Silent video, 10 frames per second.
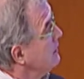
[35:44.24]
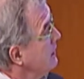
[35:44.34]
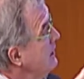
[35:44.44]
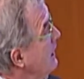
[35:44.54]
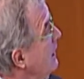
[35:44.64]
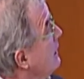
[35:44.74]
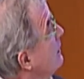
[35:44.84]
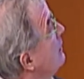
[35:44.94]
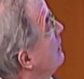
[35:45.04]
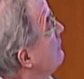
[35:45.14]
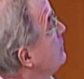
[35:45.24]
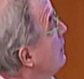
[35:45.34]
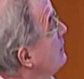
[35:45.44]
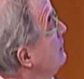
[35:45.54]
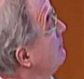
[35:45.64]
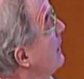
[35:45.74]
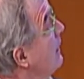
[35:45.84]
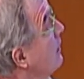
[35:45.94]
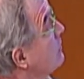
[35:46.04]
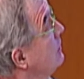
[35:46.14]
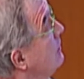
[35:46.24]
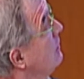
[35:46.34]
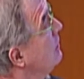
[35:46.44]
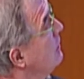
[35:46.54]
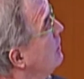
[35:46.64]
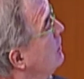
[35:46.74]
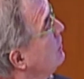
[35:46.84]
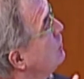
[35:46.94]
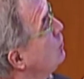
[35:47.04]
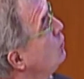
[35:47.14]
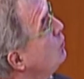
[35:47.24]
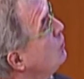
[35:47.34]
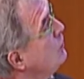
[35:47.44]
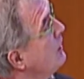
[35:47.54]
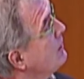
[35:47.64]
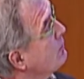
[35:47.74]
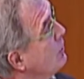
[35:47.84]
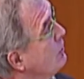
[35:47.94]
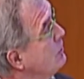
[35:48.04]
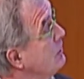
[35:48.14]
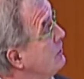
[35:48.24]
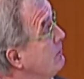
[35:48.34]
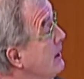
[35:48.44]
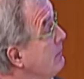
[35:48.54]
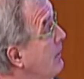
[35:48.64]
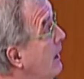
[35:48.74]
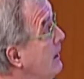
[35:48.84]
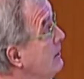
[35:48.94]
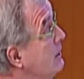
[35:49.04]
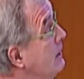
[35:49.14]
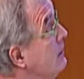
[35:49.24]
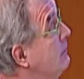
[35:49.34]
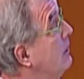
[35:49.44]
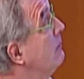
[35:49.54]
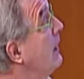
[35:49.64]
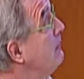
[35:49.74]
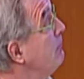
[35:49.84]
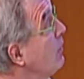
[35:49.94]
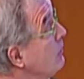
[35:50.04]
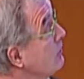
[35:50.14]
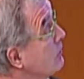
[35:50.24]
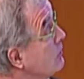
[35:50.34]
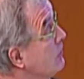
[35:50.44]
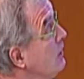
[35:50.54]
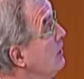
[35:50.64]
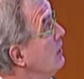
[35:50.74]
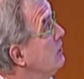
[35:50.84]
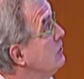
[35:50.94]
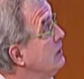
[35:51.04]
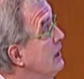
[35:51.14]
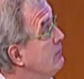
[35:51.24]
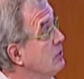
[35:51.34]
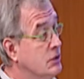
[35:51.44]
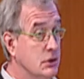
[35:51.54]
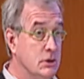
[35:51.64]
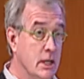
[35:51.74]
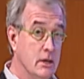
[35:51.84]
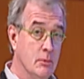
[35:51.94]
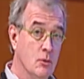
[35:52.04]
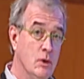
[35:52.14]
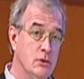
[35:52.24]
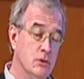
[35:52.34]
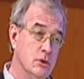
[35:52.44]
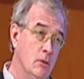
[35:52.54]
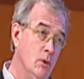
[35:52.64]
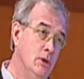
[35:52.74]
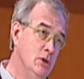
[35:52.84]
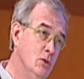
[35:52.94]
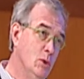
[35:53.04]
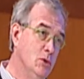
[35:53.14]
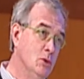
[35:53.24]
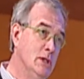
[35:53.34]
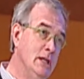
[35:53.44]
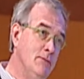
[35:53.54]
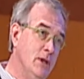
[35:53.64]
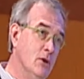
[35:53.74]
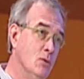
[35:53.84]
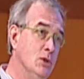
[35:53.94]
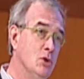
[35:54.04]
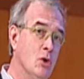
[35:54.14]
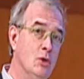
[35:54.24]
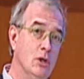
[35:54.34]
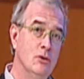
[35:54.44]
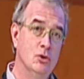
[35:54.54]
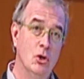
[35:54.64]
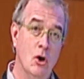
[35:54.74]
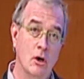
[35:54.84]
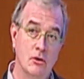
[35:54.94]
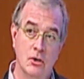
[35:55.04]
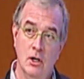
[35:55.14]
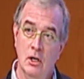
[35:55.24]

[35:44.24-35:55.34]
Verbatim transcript: today, I've talked about tools and approaches being piloted by partners to enable sustainable research. I want you, when you leave here, when you go to other talks,